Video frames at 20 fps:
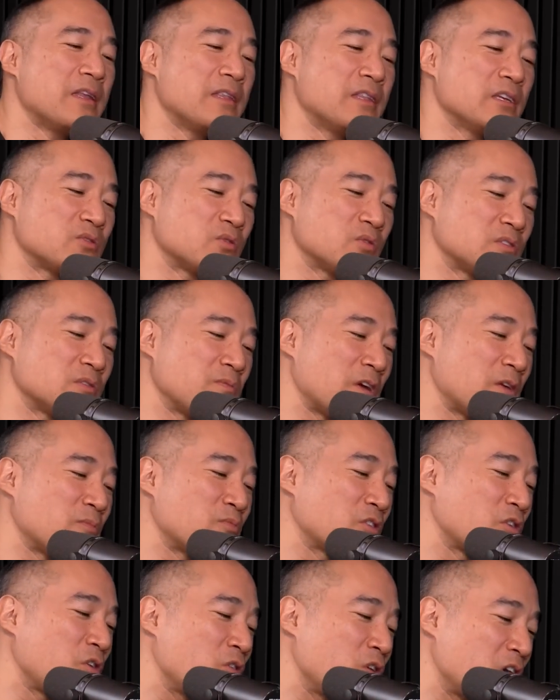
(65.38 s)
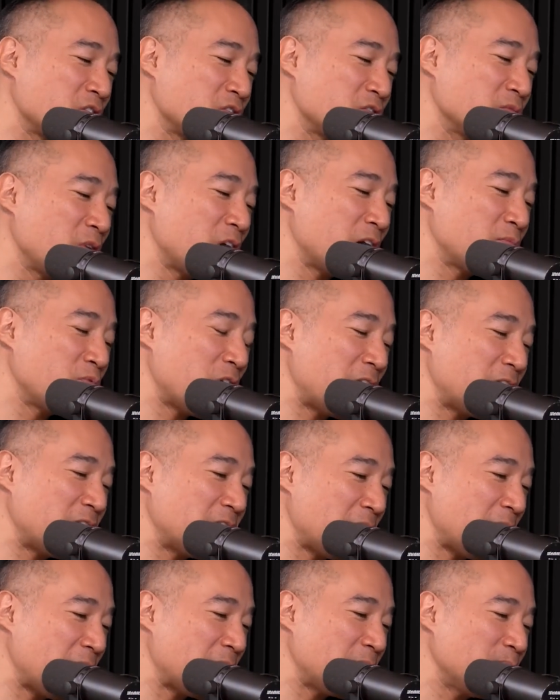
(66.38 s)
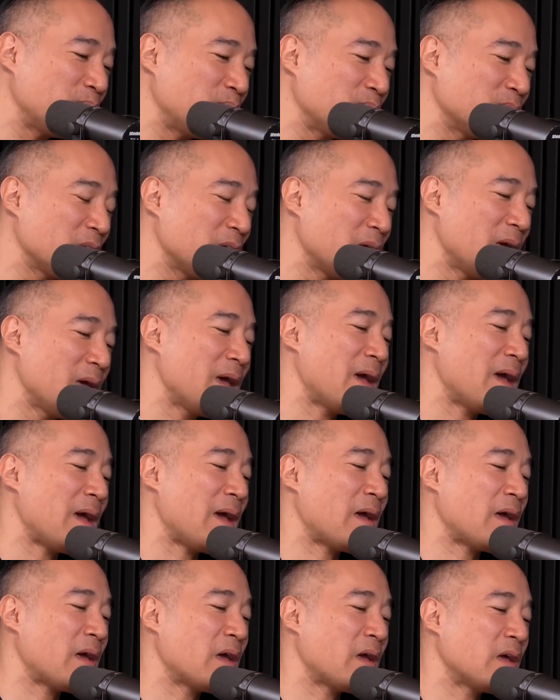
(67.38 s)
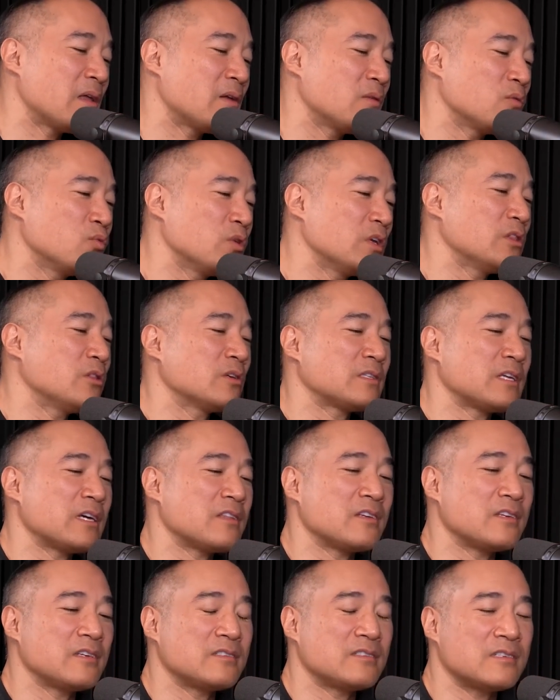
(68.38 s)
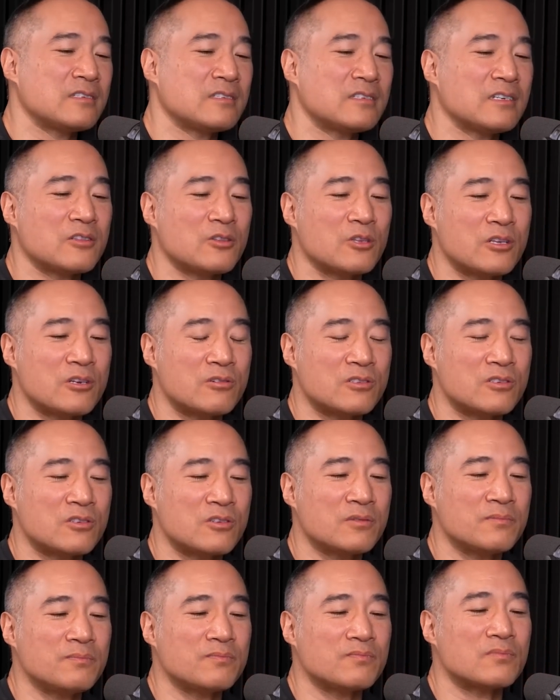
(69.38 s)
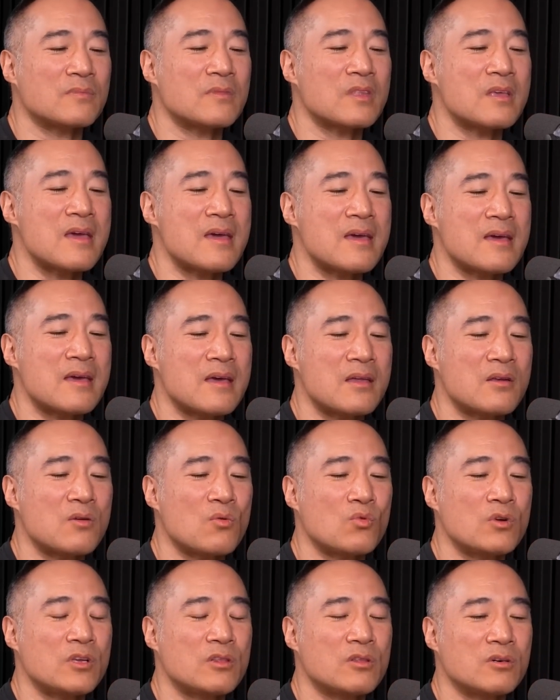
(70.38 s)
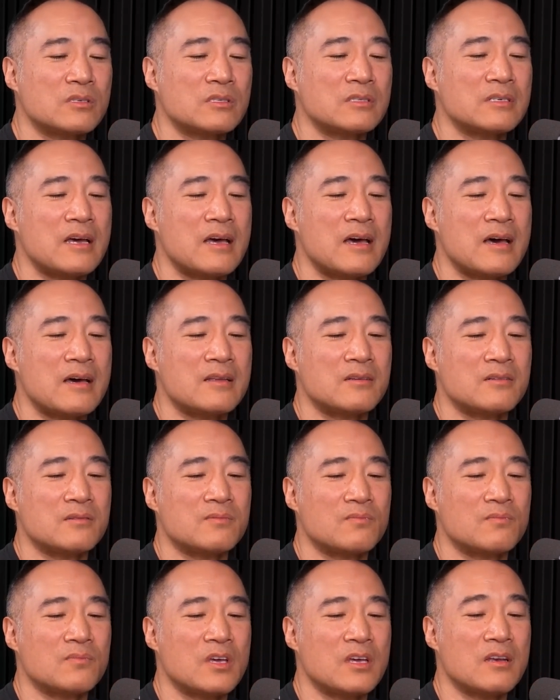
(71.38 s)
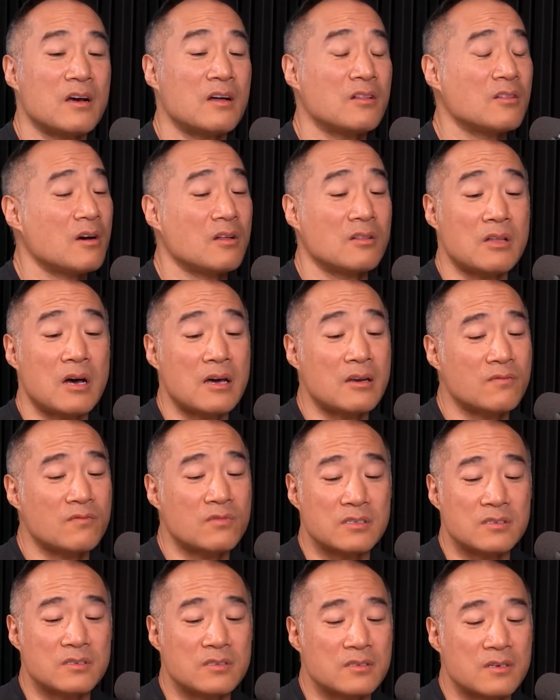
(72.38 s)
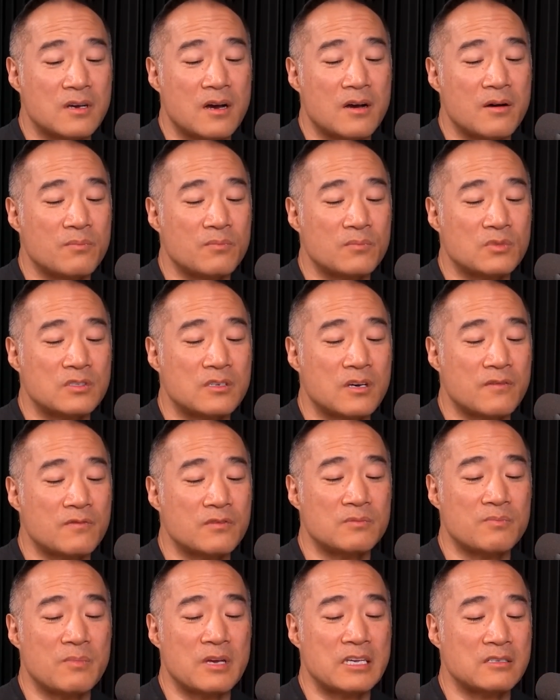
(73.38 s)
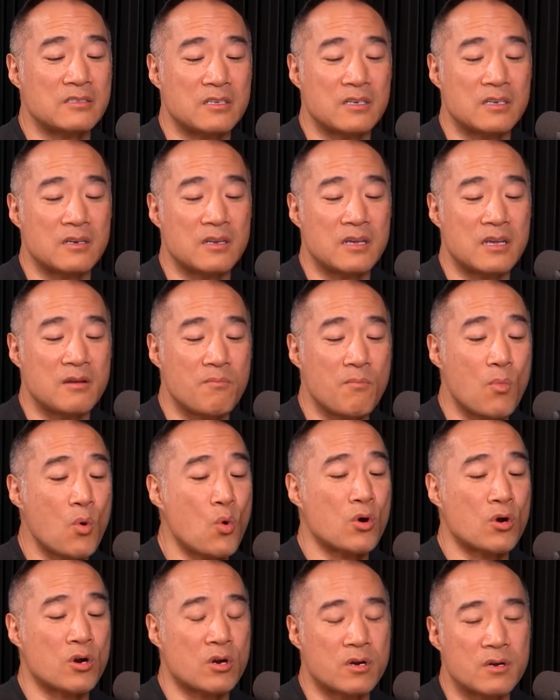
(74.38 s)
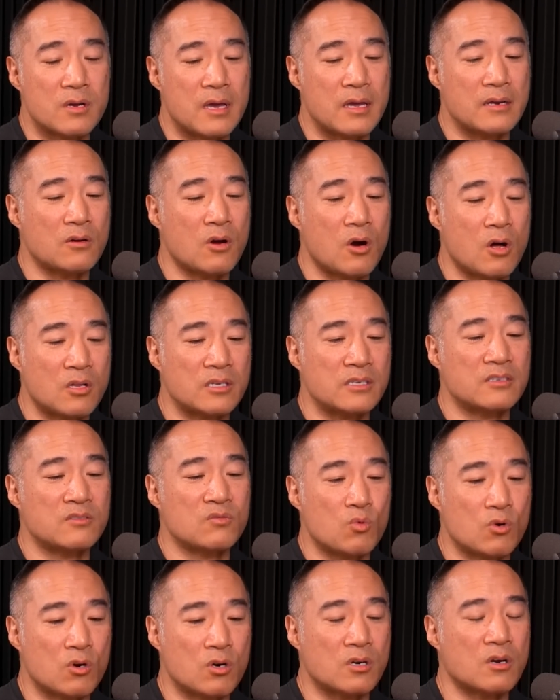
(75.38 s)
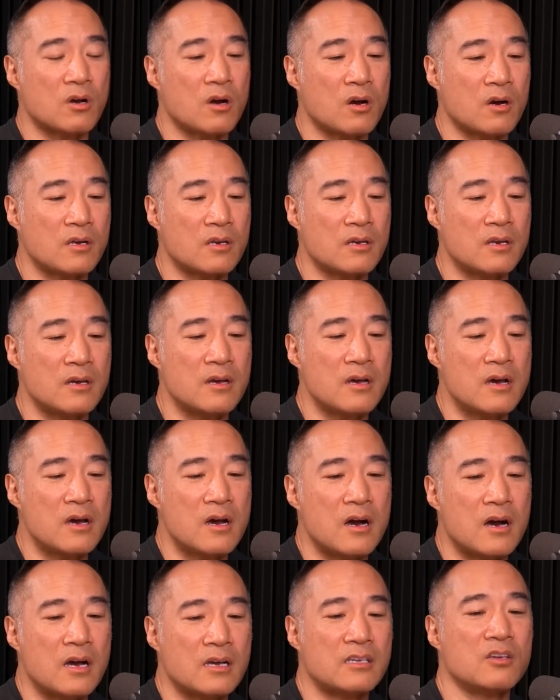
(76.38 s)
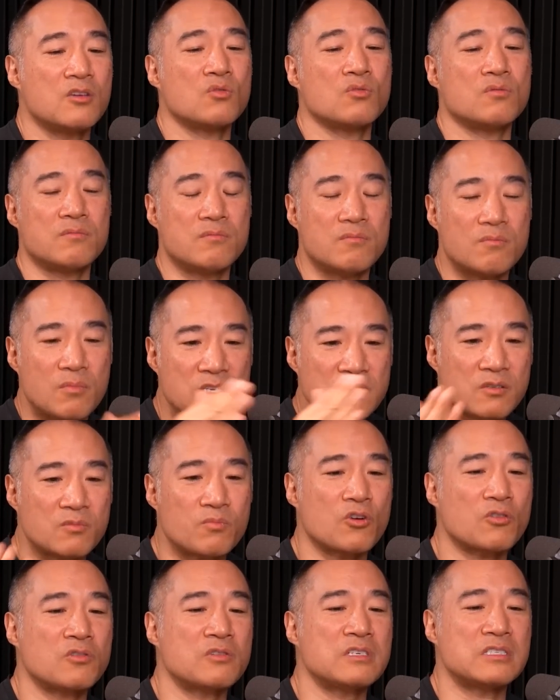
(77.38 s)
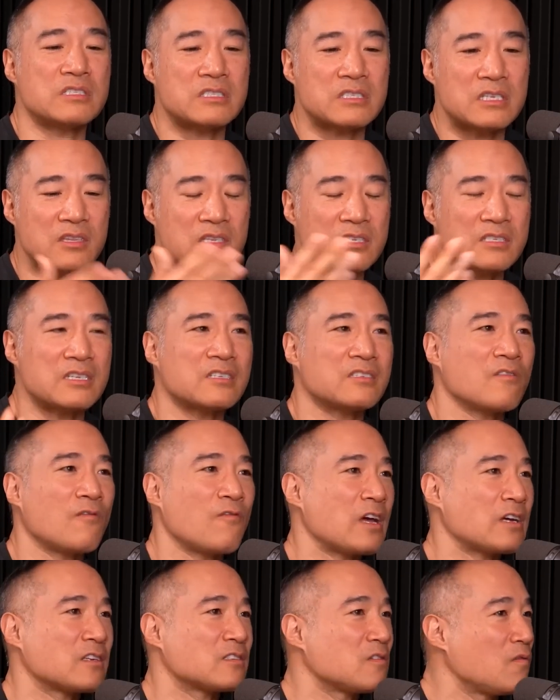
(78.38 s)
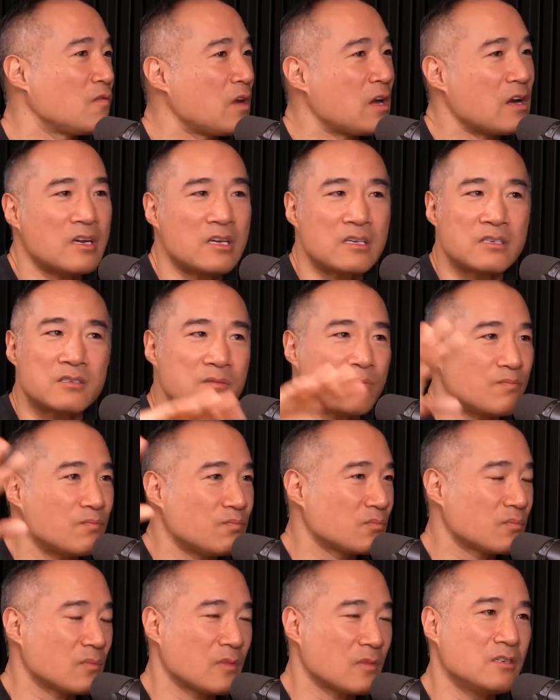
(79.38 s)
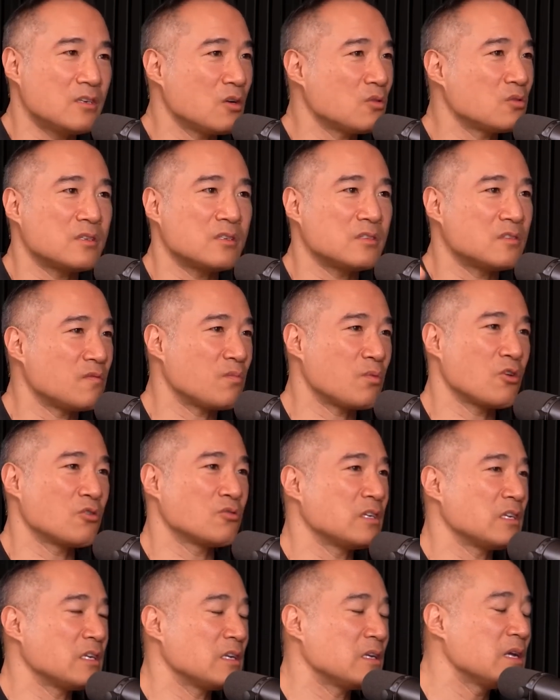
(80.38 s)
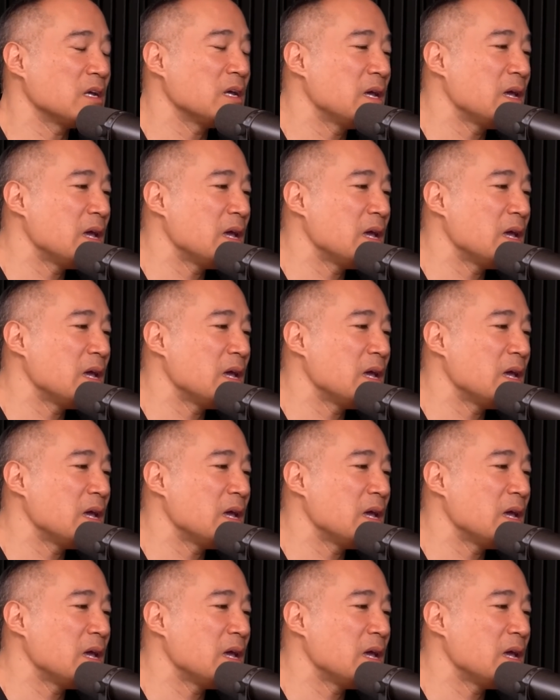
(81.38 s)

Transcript: But this was a paper co-authored by Brad and I, and we looked at the existing literature, and we looked at, and a, a lot of this um, stuff is based in, in Moore and colleagues' work on acute muscle protein synthesis effects of various doses of protein.